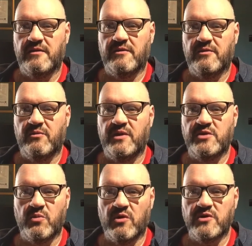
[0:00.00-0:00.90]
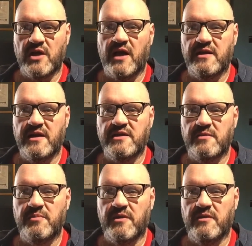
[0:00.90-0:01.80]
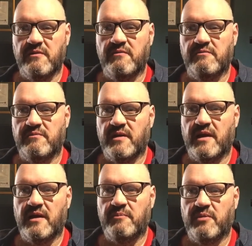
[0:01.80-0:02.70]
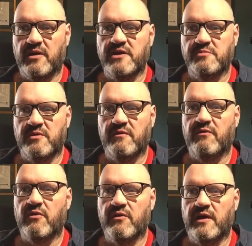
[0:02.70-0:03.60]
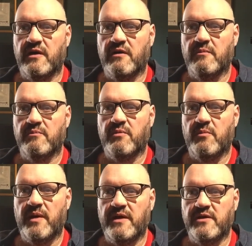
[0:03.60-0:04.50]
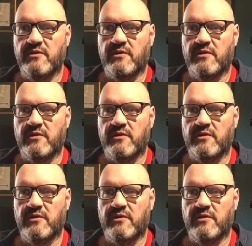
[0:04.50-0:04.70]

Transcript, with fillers: which was a discipline, a punishment for their perpetual,